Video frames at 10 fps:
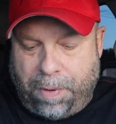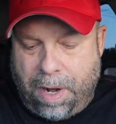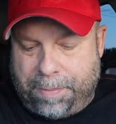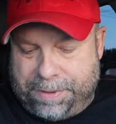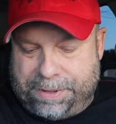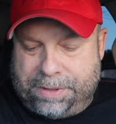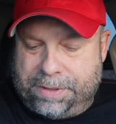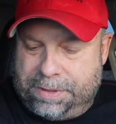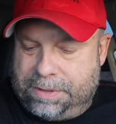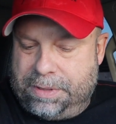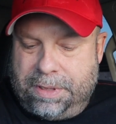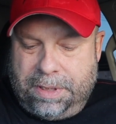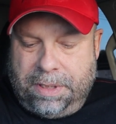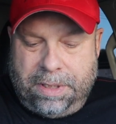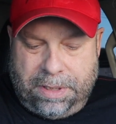I promise.
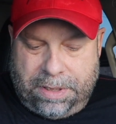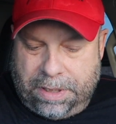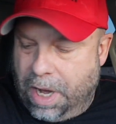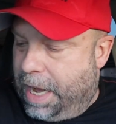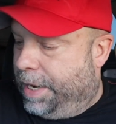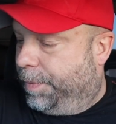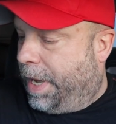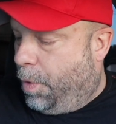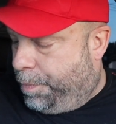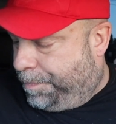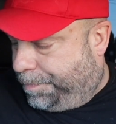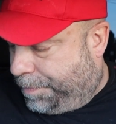Alright, here we go.